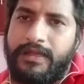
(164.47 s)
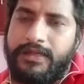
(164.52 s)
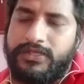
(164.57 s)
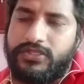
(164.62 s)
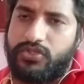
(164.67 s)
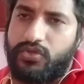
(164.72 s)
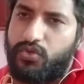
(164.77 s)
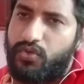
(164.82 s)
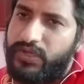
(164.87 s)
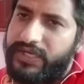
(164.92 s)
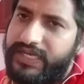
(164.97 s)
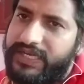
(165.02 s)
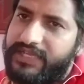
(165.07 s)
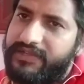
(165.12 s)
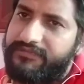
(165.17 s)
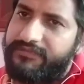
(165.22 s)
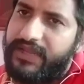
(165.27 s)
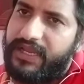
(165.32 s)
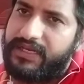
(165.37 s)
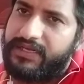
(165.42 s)
So
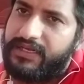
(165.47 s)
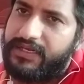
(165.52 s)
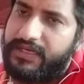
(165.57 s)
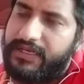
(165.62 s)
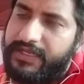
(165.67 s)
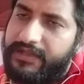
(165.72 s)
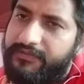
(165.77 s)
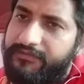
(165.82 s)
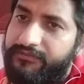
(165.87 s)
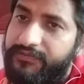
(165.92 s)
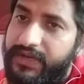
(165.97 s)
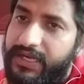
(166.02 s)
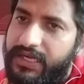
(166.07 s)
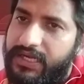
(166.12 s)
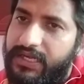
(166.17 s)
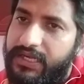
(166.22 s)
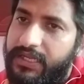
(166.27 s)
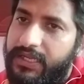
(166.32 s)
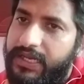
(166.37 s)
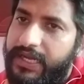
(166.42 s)
rotating magnetic
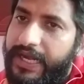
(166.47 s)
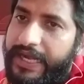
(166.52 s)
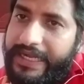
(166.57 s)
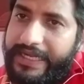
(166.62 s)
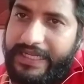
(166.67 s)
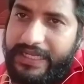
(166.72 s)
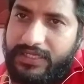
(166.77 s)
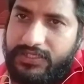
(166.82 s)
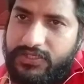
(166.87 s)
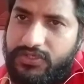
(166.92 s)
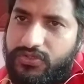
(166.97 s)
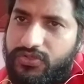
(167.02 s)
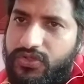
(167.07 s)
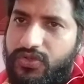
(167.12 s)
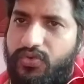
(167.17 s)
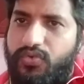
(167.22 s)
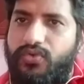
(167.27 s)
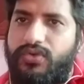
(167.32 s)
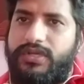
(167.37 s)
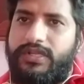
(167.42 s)
field enters into the
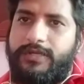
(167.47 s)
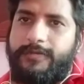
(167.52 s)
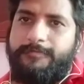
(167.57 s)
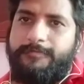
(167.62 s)
rotor.